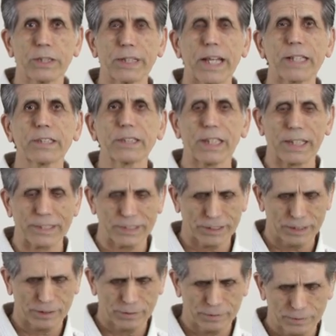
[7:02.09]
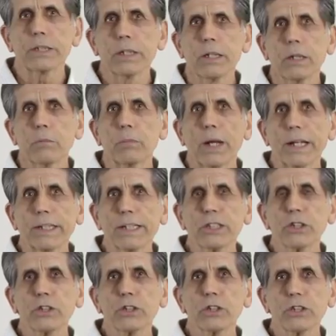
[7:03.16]
in that sense.
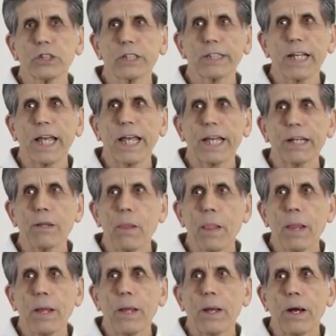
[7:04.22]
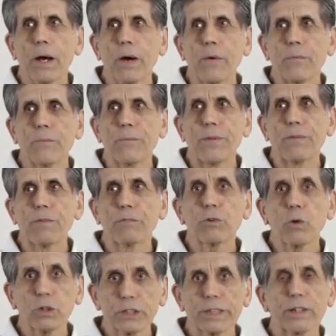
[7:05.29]
Practitioners today, of
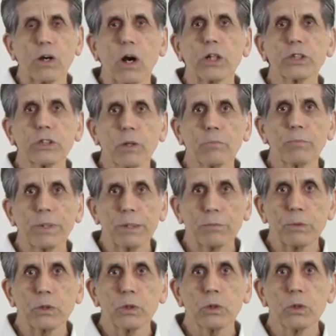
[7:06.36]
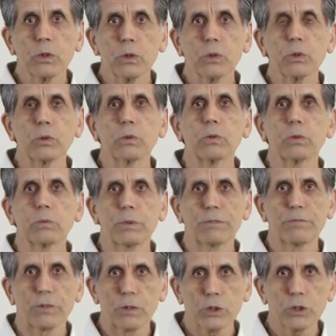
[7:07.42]
course, there are some people who
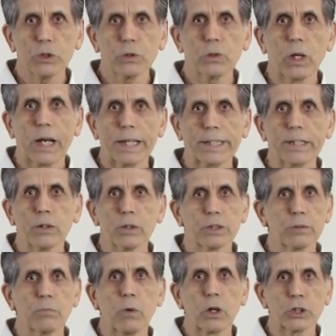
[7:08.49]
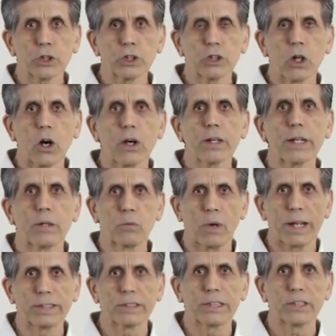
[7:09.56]
refer to Aikido as a martial art, and
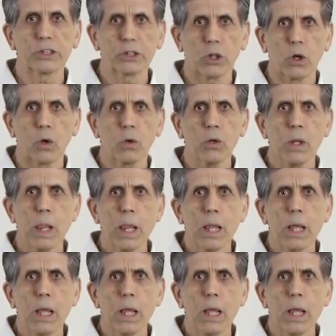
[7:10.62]
rightly so.